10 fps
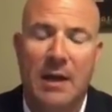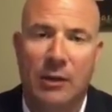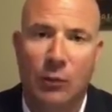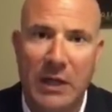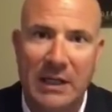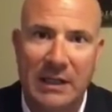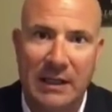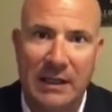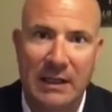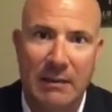and the
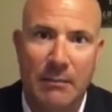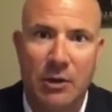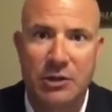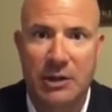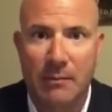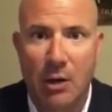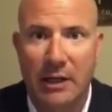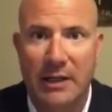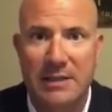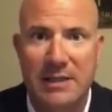weakening emerging
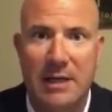markets